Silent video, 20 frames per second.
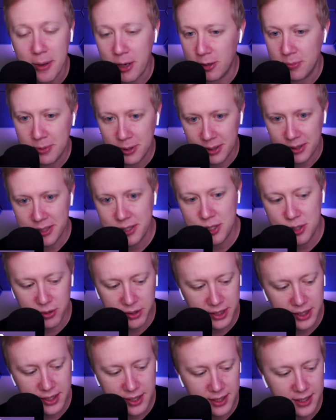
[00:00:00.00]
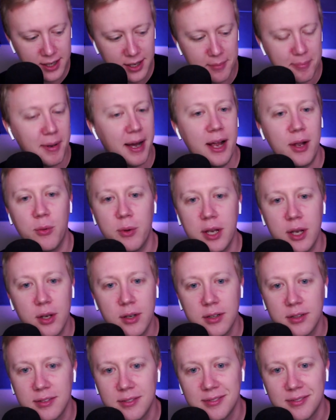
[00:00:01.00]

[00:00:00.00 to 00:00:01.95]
I hope you all enjoyed the uh, bye week